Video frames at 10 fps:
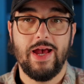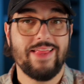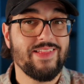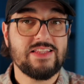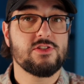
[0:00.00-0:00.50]

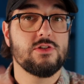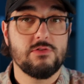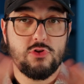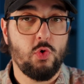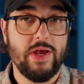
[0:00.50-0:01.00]
And let's
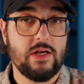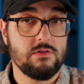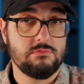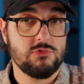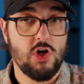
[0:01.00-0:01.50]
quick
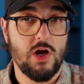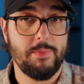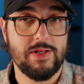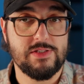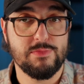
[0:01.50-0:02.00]
talk
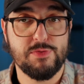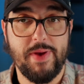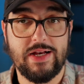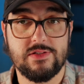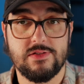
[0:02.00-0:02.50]
about some
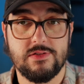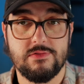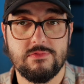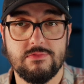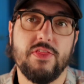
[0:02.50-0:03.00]
specs.
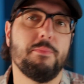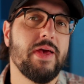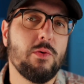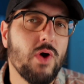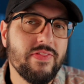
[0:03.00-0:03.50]
The
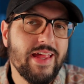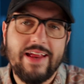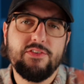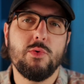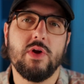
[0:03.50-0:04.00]
big one that
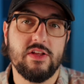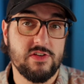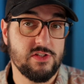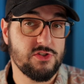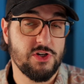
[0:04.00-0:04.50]
everyone is
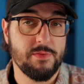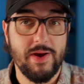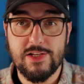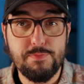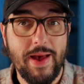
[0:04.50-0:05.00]
concerned
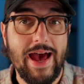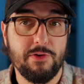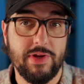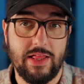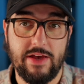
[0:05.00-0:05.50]
about is
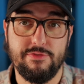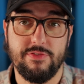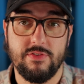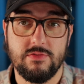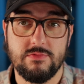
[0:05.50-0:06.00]
battery
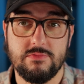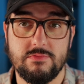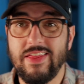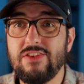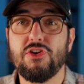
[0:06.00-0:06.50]
life.
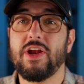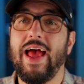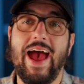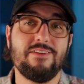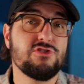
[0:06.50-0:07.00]
These are going
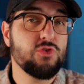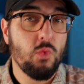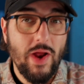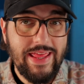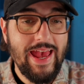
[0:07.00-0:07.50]
to have
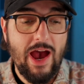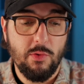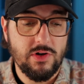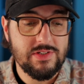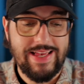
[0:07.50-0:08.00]
20
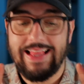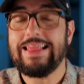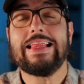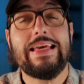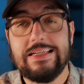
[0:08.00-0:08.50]
hours
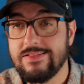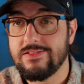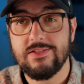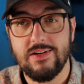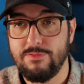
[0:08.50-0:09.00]
at
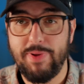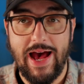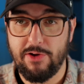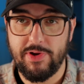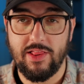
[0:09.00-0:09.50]
least of
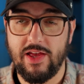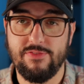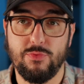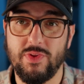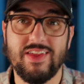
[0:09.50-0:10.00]
battery
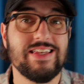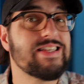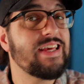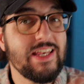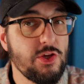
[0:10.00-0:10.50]
life with
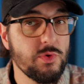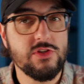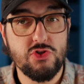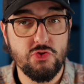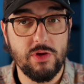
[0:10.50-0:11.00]

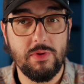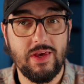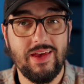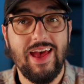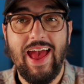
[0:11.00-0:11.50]
continuous
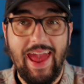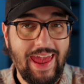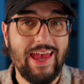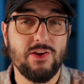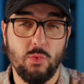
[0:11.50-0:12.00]
streaming
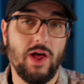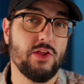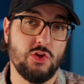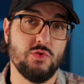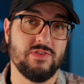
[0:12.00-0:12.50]
and
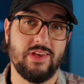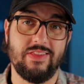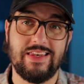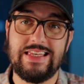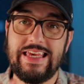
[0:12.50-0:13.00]
while
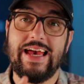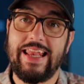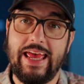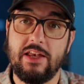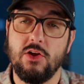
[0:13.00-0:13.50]
using the
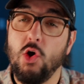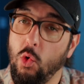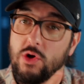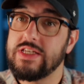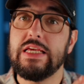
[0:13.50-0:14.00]
DNN
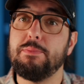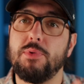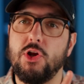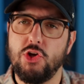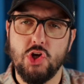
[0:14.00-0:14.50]
or Deep
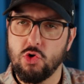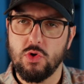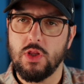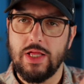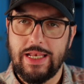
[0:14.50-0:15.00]

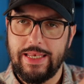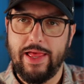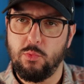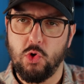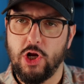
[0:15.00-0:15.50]
Neural
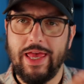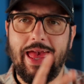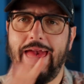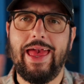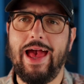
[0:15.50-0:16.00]
Network
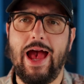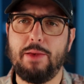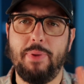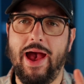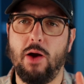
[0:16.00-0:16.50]

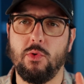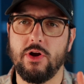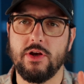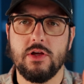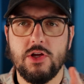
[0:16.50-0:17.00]

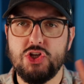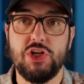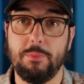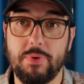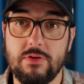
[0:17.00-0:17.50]
AI-powered
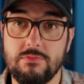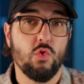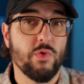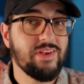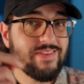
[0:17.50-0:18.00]
chip.
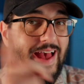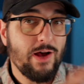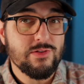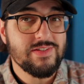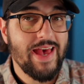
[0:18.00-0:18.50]

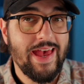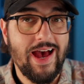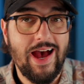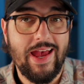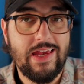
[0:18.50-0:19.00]
ReSound's
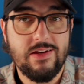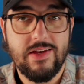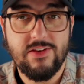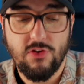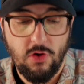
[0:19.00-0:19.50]
AI
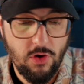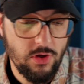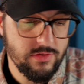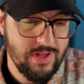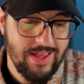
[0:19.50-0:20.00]
is
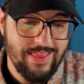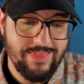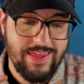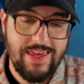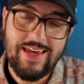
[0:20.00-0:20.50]
called
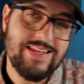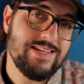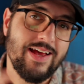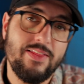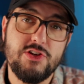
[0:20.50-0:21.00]
the
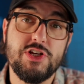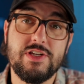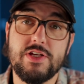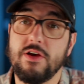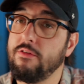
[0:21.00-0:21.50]

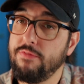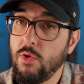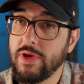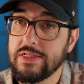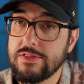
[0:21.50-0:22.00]
Intelligent
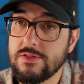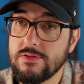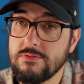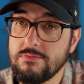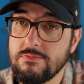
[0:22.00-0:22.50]

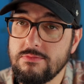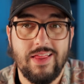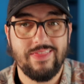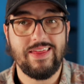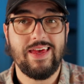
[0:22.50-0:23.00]
Focus.
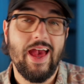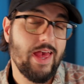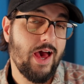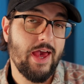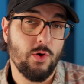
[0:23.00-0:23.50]
The
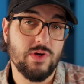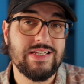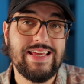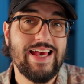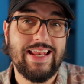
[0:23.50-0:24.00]
AI or
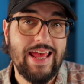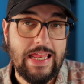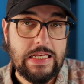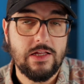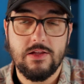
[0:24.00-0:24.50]

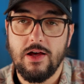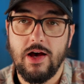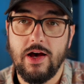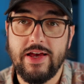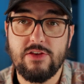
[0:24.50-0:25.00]

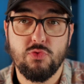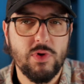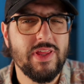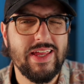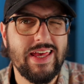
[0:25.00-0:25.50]
DNN is
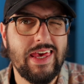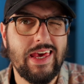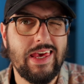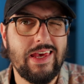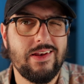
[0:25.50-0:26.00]
really going to
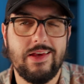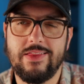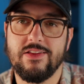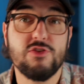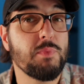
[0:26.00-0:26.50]
kick
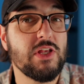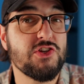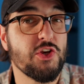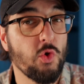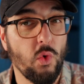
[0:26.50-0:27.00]
in the
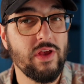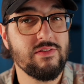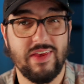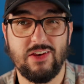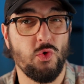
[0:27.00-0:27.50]
speech and
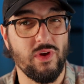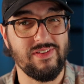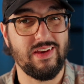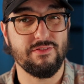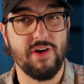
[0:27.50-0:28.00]
noise, like
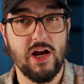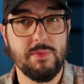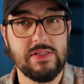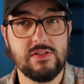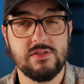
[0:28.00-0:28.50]
noisy
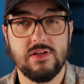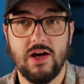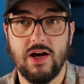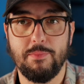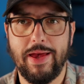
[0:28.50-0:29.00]
environments,
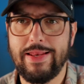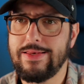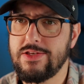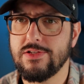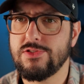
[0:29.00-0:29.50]
and
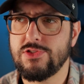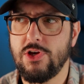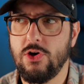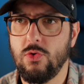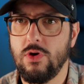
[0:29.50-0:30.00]
it does
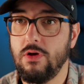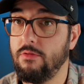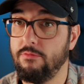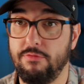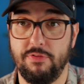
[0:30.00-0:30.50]
so
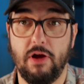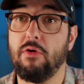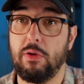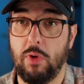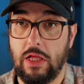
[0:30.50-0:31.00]

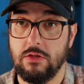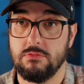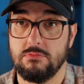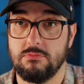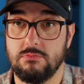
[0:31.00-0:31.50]
very well.
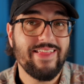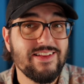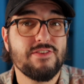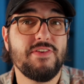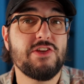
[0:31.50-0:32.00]
And
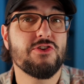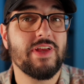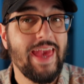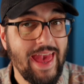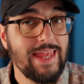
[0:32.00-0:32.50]
this feature
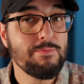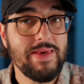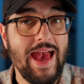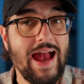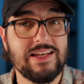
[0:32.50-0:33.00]
can
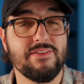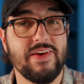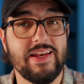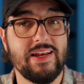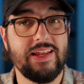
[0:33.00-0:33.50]
be
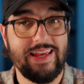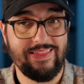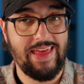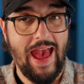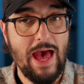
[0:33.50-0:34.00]
activated
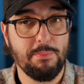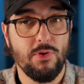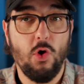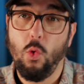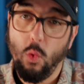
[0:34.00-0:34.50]
in the app
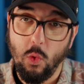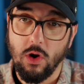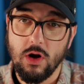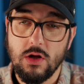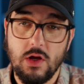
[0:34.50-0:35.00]

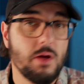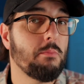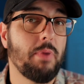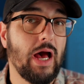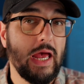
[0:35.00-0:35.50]
or
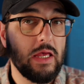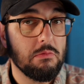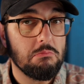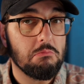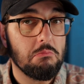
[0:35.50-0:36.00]

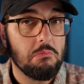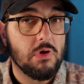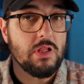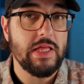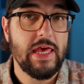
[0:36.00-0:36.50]
by
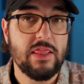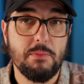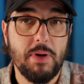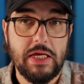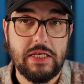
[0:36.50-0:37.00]
clicking
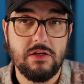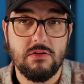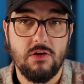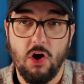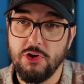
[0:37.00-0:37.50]
the
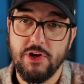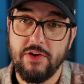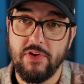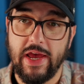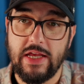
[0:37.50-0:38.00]
button on your
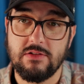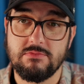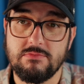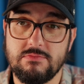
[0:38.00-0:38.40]
hearing aid.